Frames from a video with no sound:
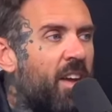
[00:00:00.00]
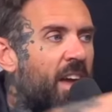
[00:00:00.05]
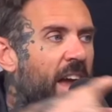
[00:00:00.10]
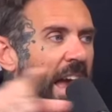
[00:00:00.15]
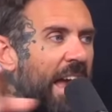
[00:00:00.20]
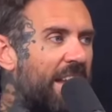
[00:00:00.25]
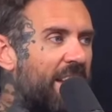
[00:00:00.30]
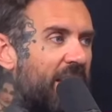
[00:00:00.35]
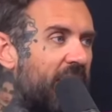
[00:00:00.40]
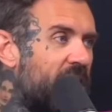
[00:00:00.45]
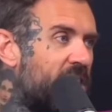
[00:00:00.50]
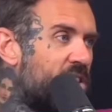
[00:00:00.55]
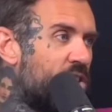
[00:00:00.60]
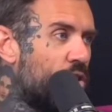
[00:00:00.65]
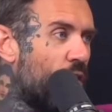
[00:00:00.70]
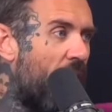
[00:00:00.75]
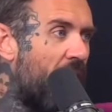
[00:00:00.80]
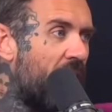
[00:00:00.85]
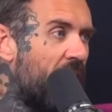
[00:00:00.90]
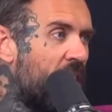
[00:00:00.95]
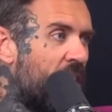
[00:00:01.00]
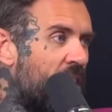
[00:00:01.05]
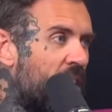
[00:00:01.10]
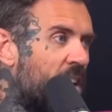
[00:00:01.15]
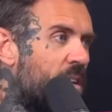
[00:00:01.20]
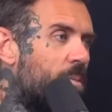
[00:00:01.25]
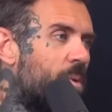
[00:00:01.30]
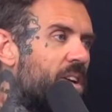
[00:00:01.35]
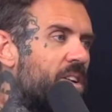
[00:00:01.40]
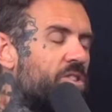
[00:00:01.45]
and he's Drake
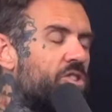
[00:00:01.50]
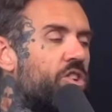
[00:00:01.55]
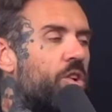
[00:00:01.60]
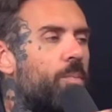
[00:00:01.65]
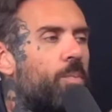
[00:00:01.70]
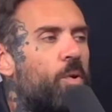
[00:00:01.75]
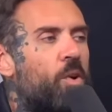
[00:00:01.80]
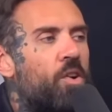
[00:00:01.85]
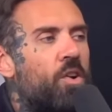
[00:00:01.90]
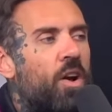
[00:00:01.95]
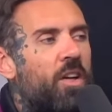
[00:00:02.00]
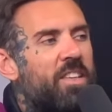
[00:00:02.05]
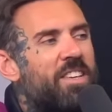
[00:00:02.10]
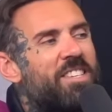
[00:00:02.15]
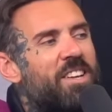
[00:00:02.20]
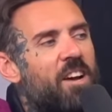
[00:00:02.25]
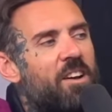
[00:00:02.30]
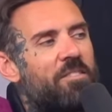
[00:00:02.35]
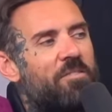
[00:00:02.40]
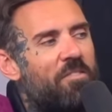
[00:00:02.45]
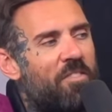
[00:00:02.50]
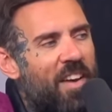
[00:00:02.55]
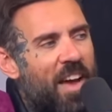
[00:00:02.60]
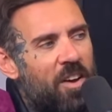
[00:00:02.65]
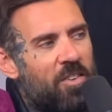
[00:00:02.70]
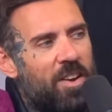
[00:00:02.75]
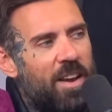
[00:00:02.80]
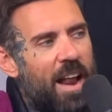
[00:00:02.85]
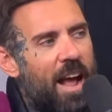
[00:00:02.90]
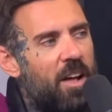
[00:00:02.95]
because you're putting all these
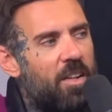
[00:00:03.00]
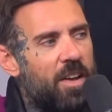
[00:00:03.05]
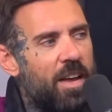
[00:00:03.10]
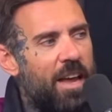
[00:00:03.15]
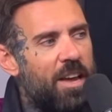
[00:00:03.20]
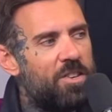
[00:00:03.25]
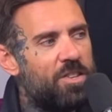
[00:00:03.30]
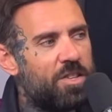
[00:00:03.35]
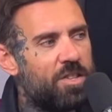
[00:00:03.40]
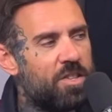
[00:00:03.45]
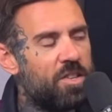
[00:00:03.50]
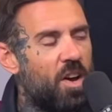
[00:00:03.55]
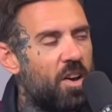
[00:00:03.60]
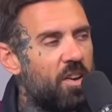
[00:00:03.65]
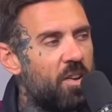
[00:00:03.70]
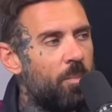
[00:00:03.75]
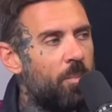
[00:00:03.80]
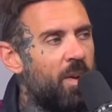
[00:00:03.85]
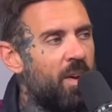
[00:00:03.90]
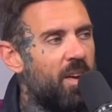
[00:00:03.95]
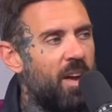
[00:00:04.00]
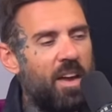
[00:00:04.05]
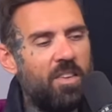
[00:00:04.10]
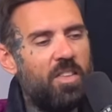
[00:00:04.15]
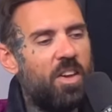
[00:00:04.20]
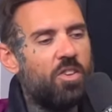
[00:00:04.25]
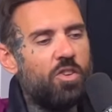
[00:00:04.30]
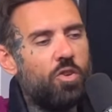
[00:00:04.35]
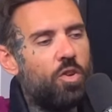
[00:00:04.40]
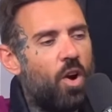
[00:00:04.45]
unfounded allegations on him and
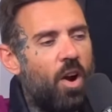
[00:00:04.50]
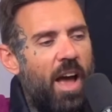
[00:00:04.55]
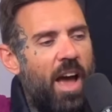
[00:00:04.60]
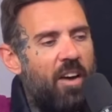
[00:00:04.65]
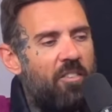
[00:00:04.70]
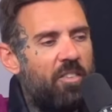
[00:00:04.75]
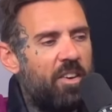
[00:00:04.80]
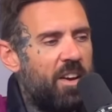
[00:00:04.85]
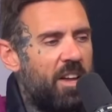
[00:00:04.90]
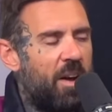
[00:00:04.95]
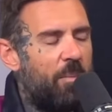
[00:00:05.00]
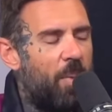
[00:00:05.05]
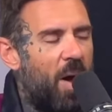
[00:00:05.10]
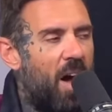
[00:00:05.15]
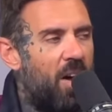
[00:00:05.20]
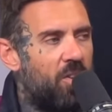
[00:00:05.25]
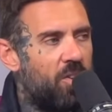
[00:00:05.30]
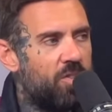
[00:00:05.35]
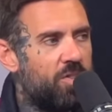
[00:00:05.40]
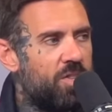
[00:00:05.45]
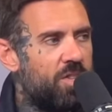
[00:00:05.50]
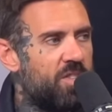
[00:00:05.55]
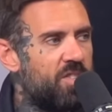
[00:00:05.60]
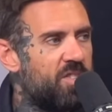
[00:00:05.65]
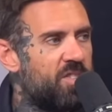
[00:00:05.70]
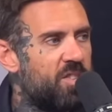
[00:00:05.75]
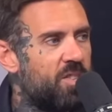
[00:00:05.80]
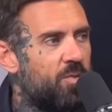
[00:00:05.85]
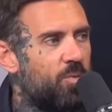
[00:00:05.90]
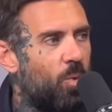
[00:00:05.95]
then you don't have any
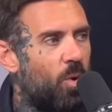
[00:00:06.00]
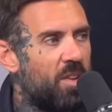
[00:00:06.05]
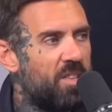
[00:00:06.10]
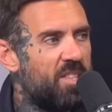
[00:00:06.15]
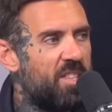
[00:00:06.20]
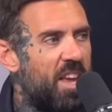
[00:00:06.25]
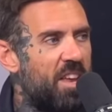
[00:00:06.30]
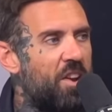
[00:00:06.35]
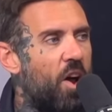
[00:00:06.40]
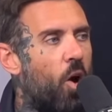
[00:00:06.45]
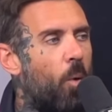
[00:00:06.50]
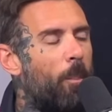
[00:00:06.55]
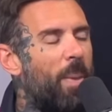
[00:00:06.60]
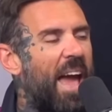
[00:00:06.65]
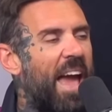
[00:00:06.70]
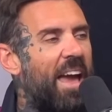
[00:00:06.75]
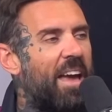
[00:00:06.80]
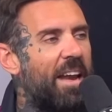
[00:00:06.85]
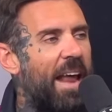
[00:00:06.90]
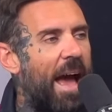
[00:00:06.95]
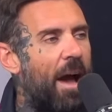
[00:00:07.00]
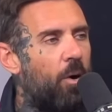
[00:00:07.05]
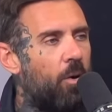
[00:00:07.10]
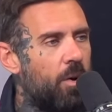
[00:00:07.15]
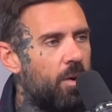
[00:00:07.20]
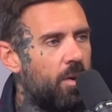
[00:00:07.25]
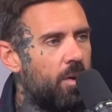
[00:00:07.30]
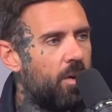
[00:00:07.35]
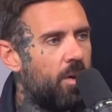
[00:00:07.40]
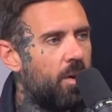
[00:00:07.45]
apologies once they don't pan out.
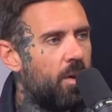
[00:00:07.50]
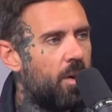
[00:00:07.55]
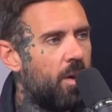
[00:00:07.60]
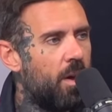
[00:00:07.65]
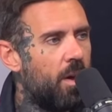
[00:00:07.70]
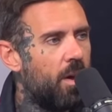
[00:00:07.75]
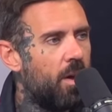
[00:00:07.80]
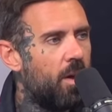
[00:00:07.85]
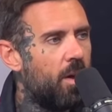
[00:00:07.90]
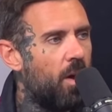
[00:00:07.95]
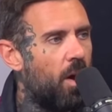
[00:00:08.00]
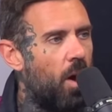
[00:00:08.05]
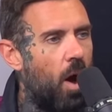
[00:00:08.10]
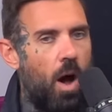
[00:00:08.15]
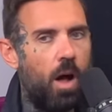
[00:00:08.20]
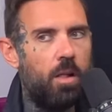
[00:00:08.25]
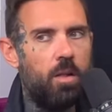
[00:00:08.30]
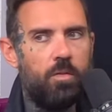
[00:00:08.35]
Which one? All